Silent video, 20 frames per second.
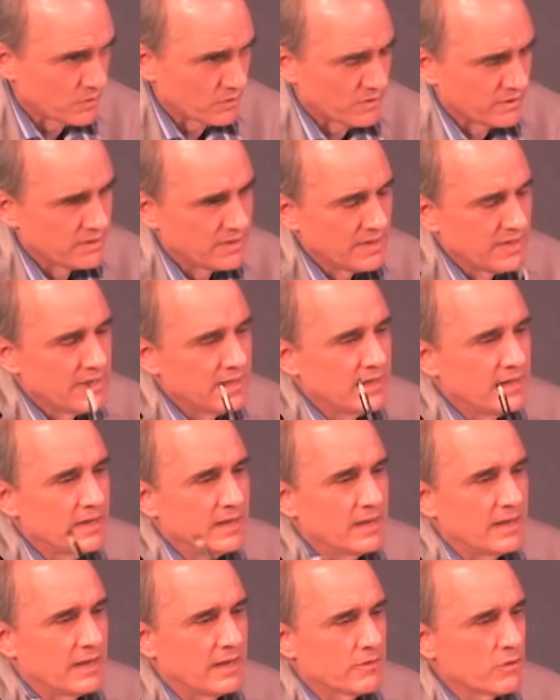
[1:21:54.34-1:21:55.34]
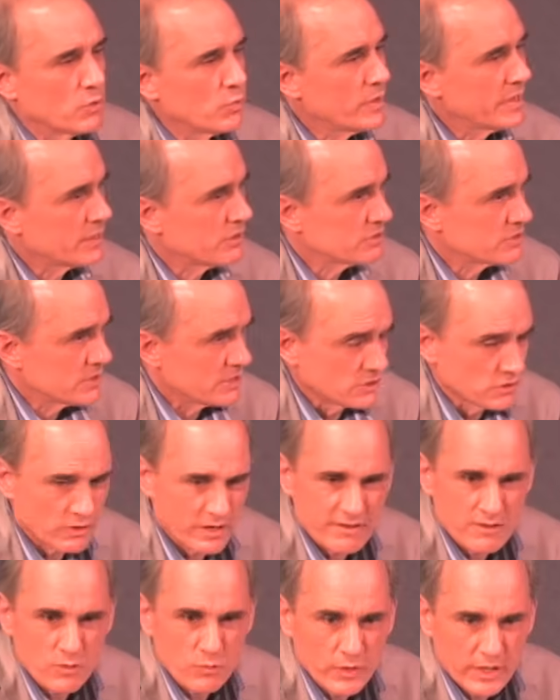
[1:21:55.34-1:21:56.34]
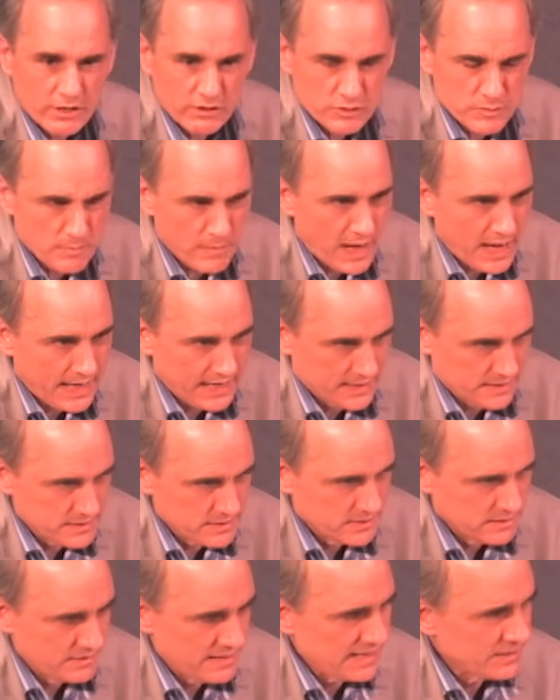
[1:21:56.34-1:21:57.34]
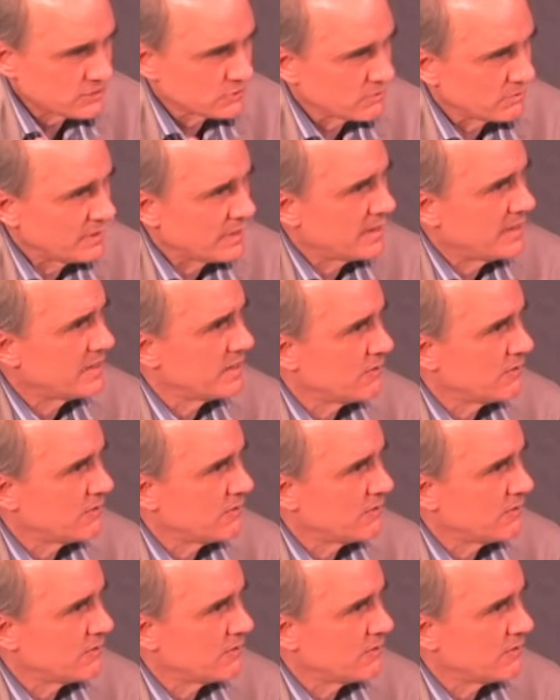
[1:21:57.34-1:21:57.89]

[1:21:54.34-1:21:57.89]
more. Uh, the widows, the story of the widow's mite. That story had